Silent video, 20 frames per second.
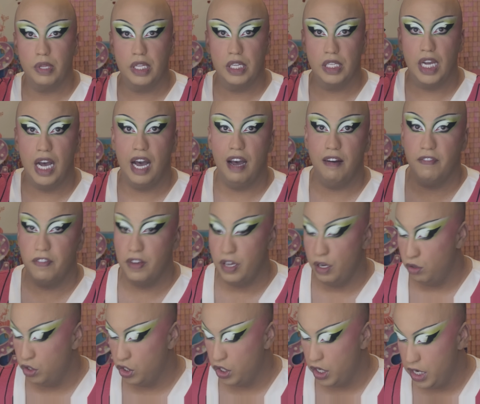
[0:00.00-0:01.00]
with this hot
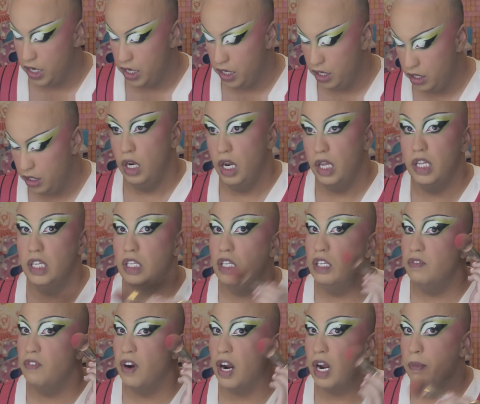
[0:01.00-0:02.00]
fuchsia. And this
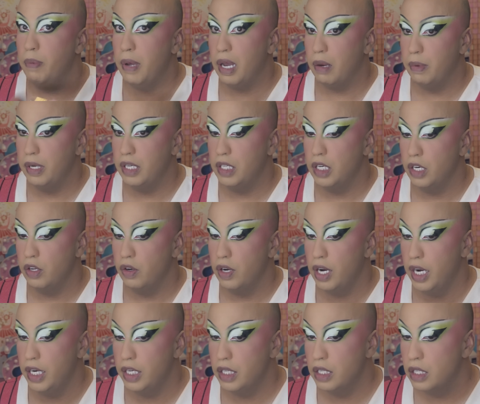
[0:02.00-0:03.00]
is very pigmented, you
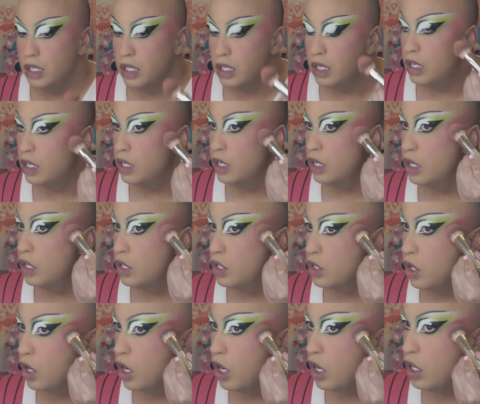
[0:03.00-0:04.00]
guys.
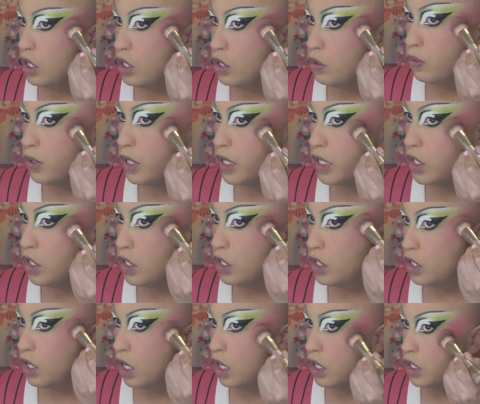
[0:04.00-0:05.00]
So hers really just
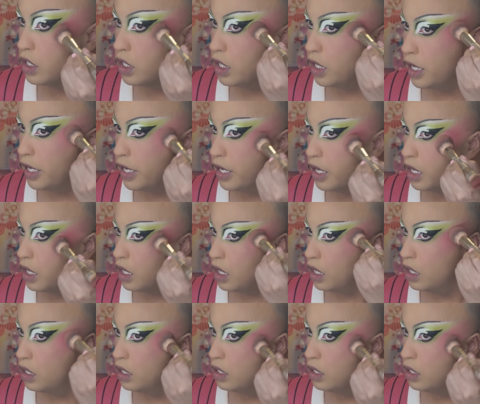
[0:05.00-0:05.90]
starts here.